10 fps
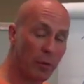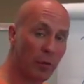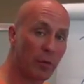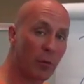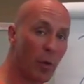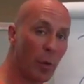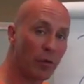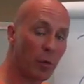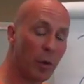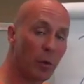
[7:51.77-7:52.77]
First and
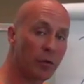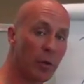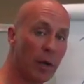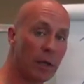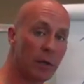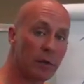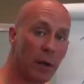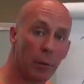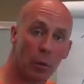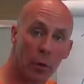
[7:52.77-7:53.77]
foremost, we always try to get your
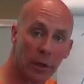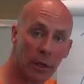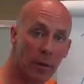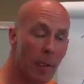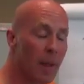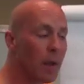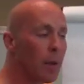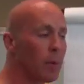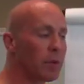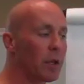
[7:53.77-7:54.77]
thyroid working,
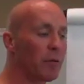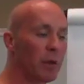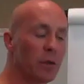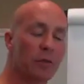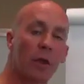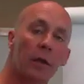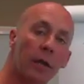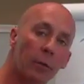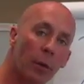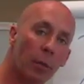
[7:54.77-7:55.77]
but then if it is going to
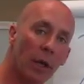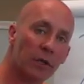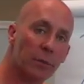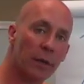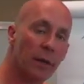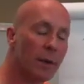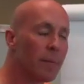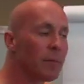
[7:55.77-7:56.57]
need replacement,